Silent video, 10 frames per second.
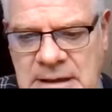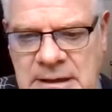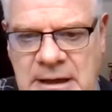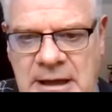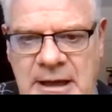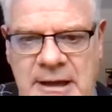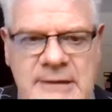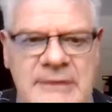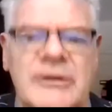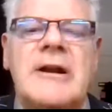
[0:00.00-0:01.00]
And
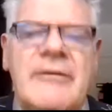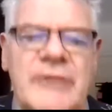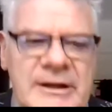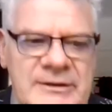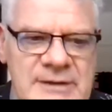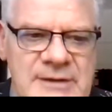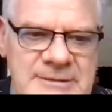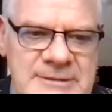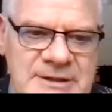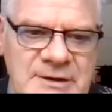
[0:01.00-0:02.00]
if I could have the next slide,
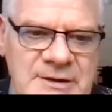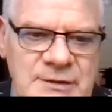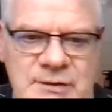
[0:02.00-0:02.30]
please.